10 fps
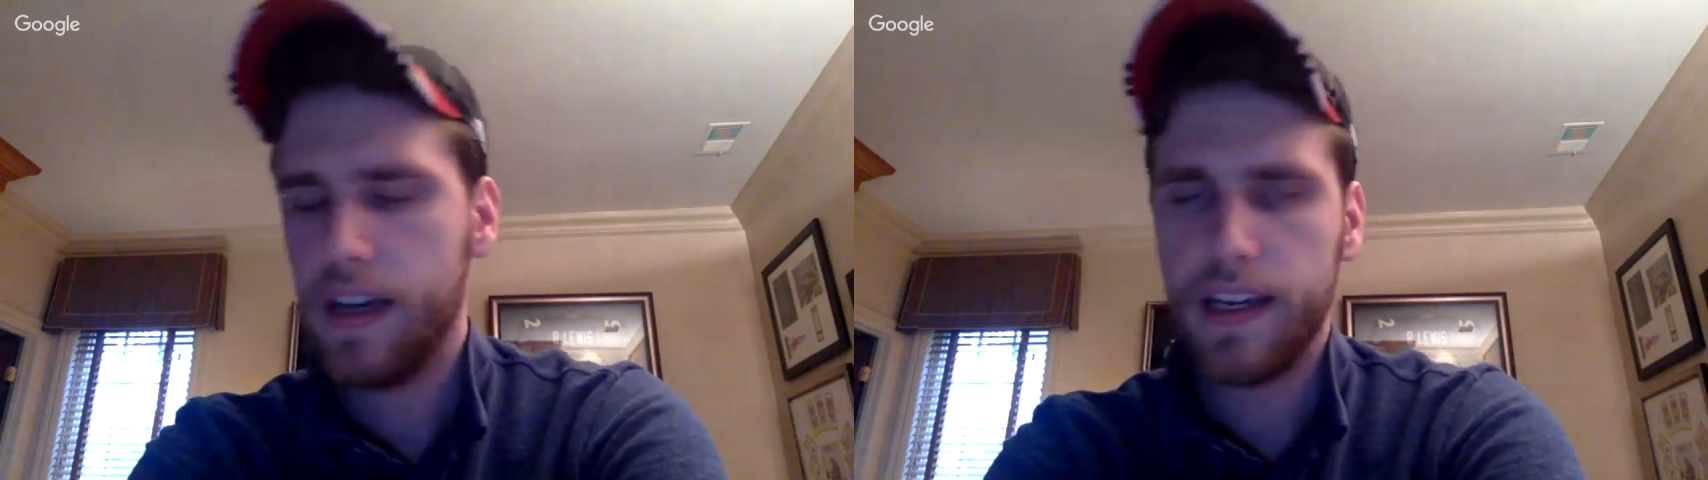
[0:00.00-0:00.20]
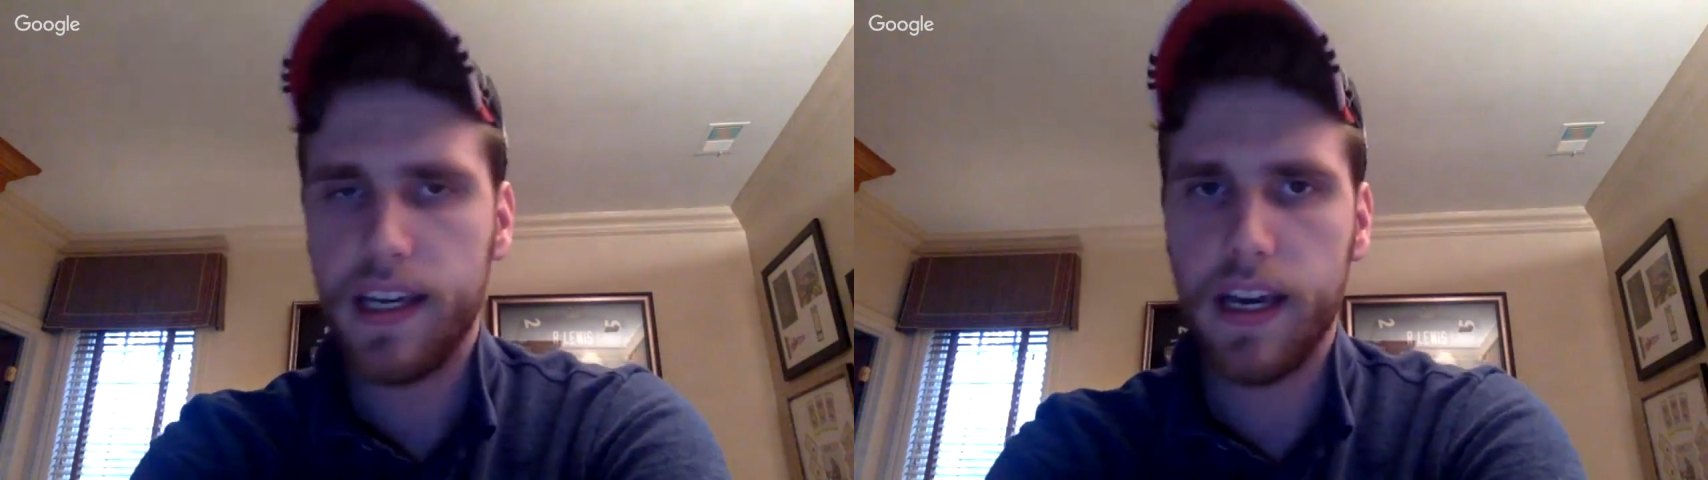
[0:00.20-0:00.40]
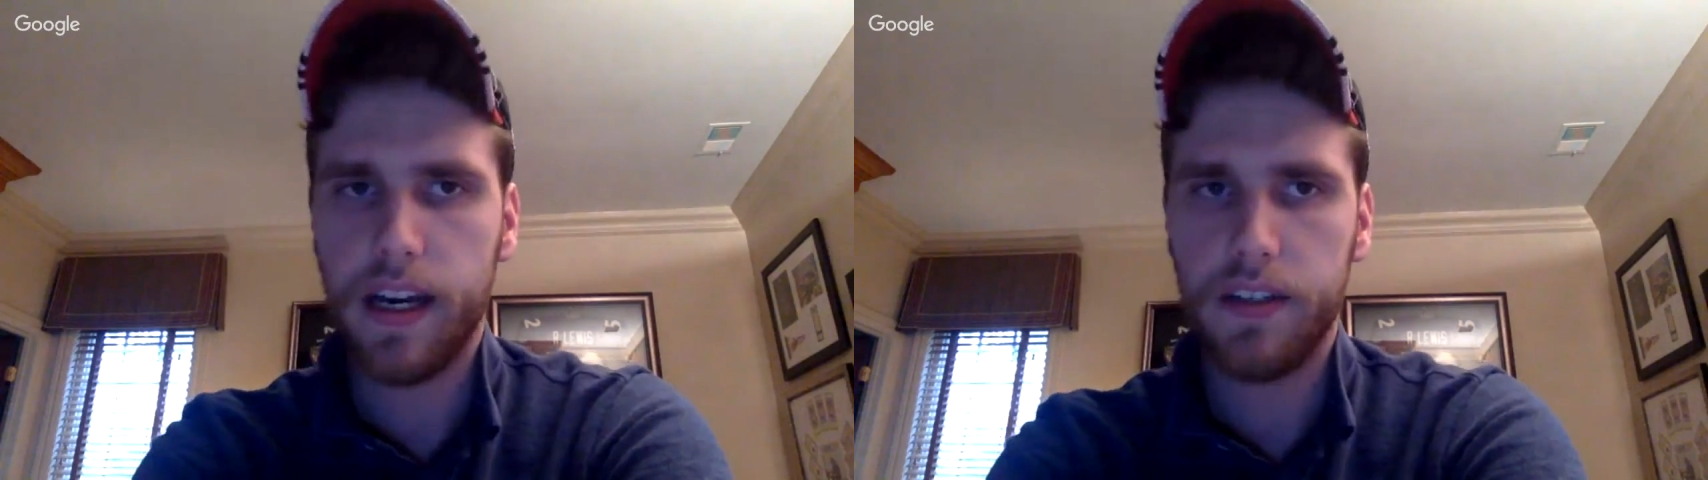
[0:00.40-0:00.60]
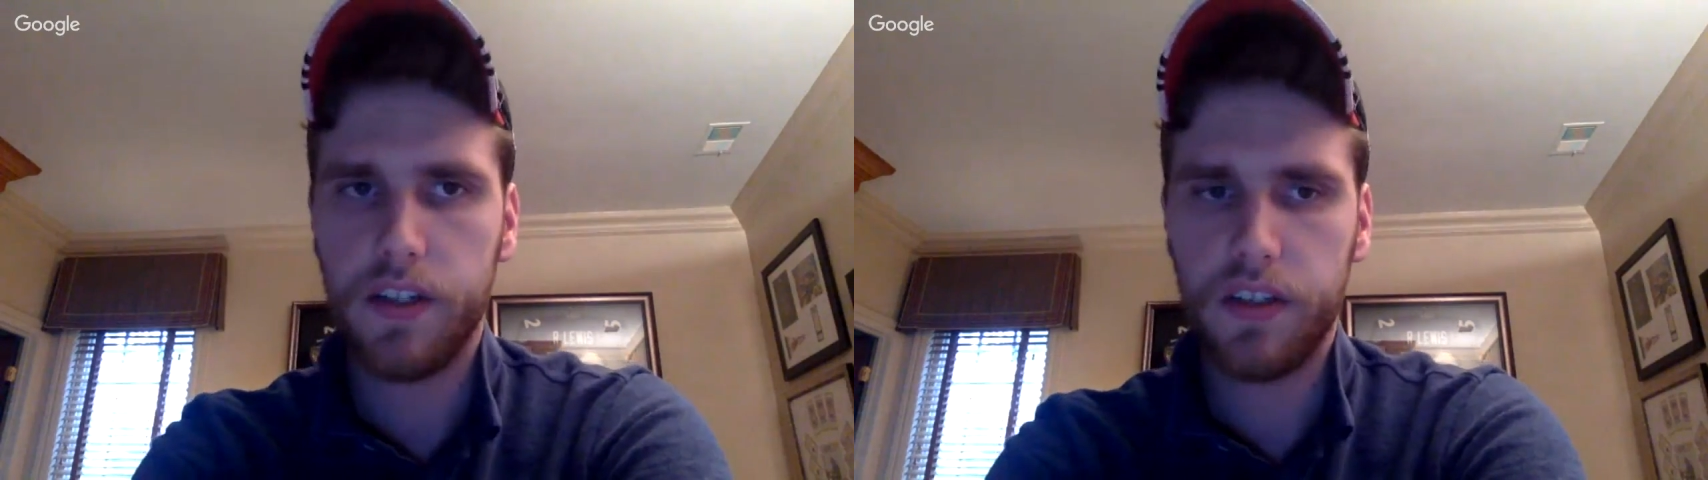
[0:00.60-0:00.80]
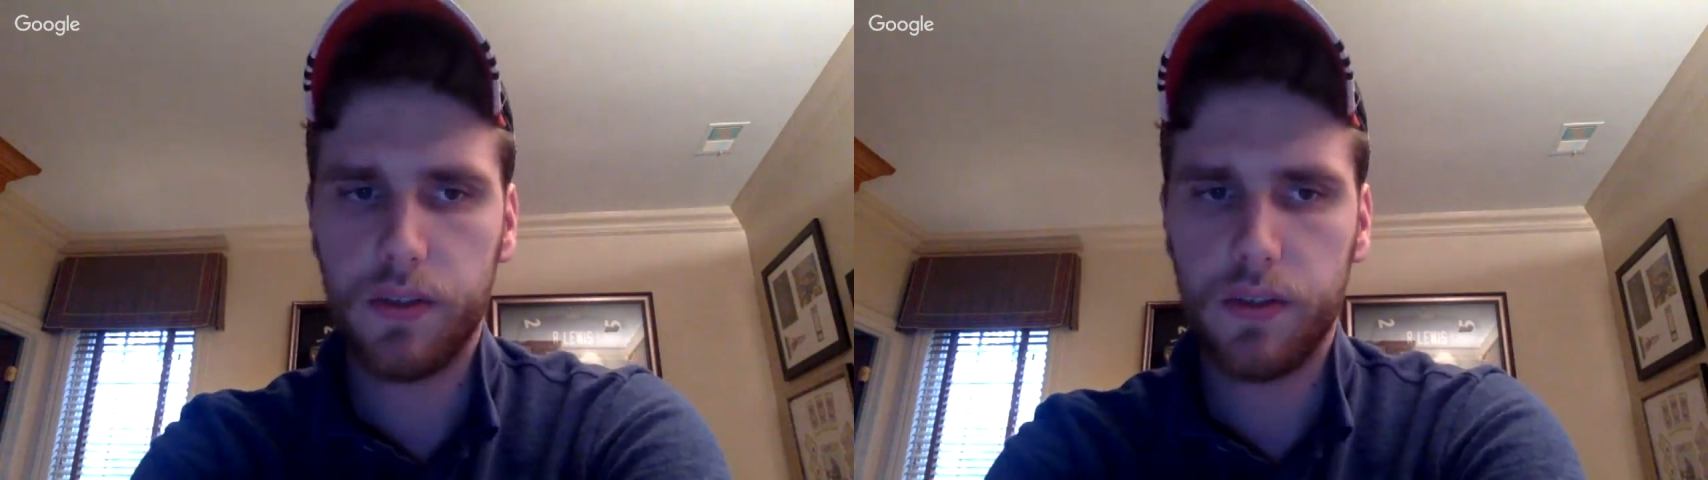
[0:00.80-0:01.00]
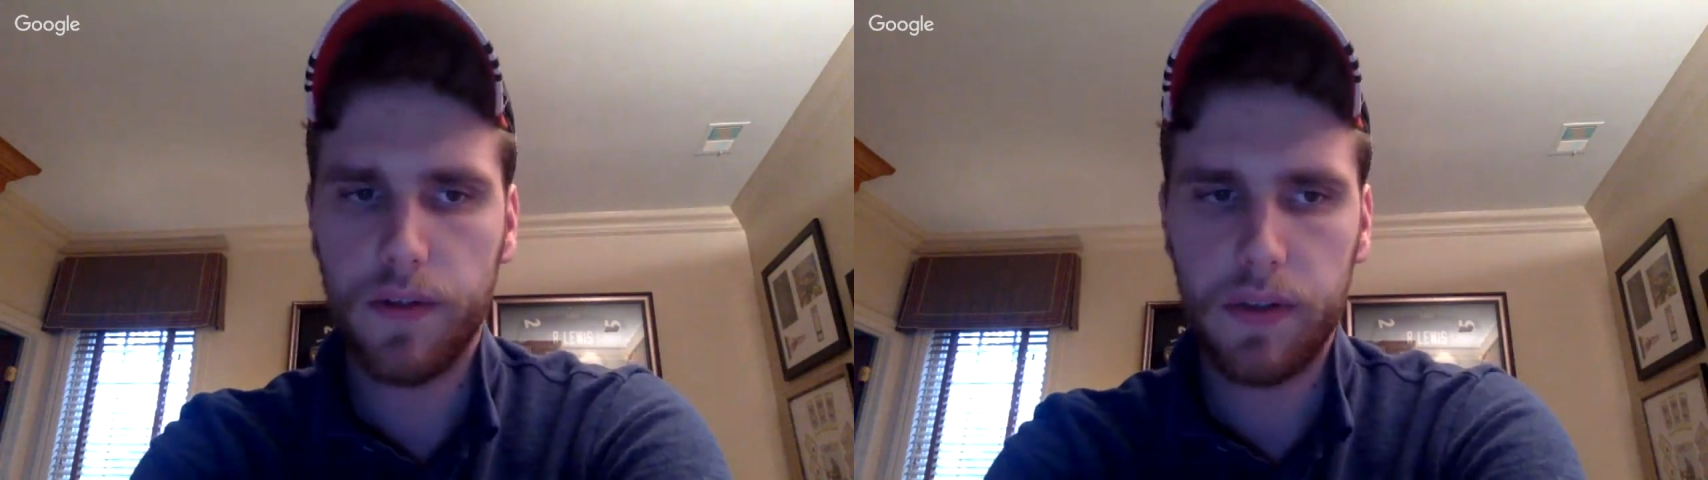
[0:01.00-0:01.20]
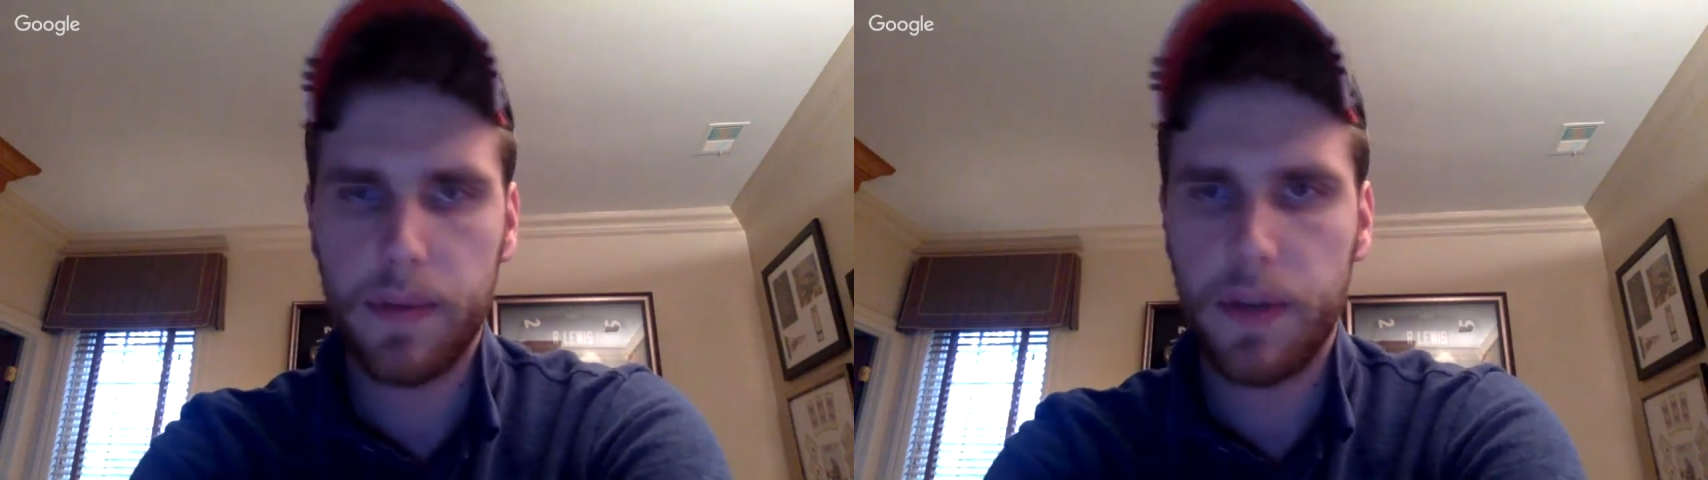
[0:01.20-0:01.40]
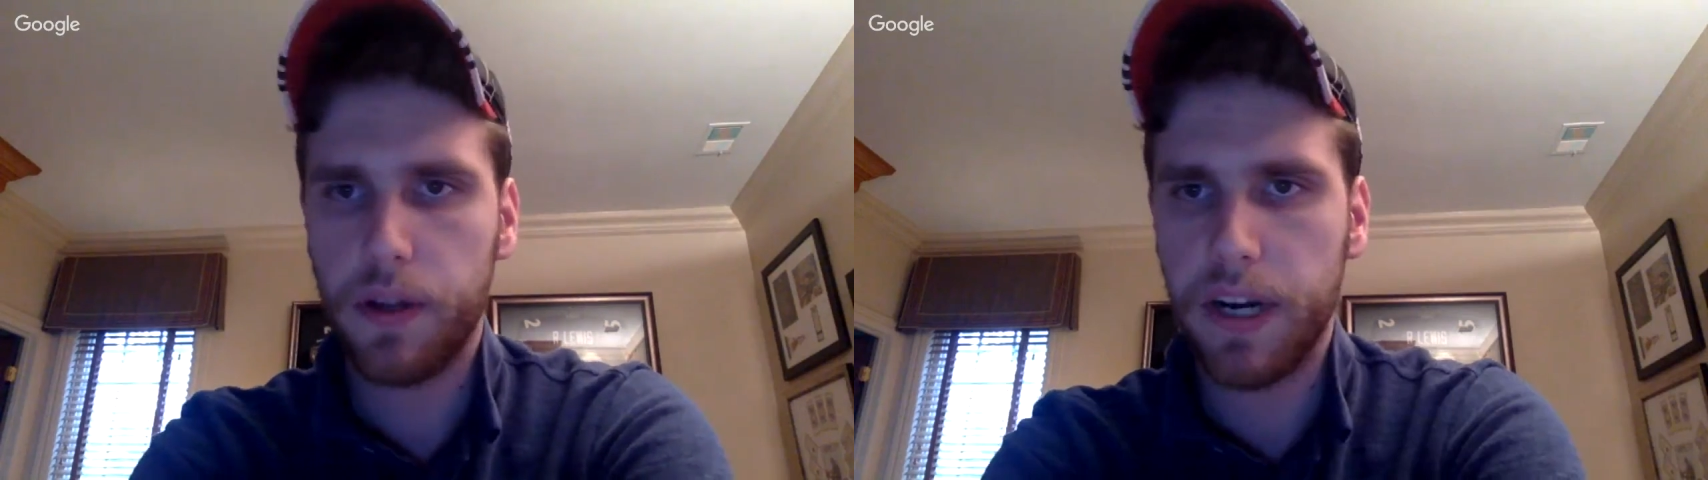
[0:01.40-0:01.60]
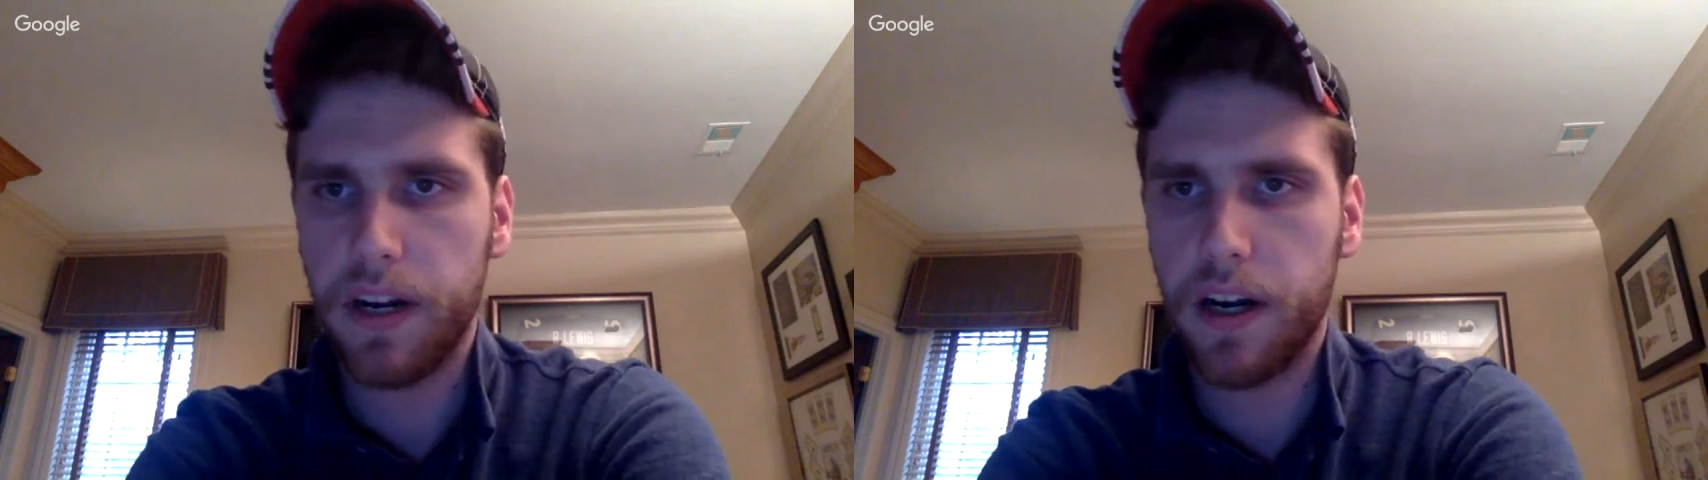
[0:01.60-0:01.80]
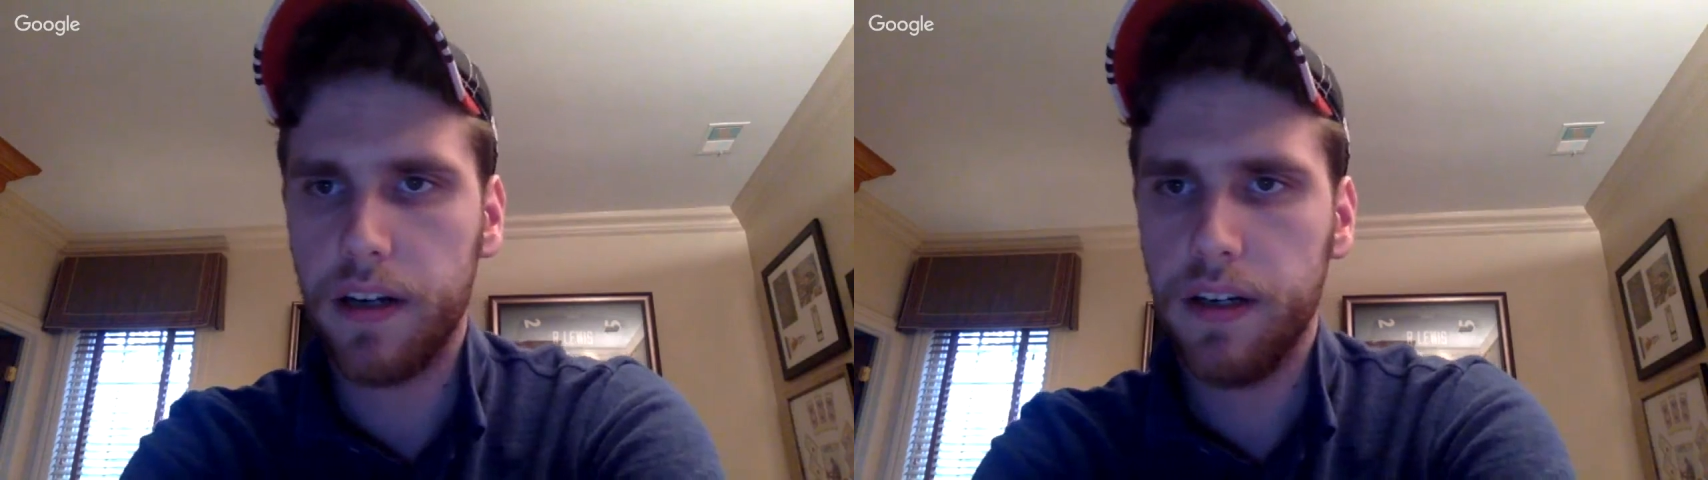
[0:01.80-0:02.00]
he just sort of slipped under the
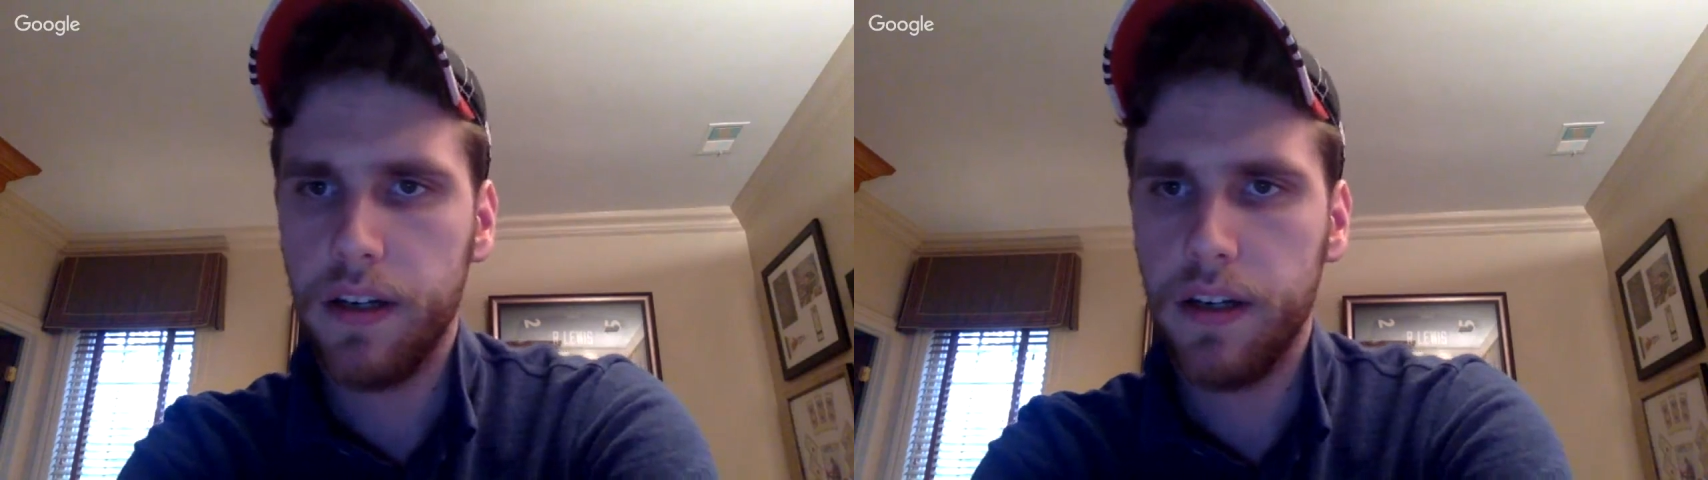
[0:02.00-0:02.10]
radar.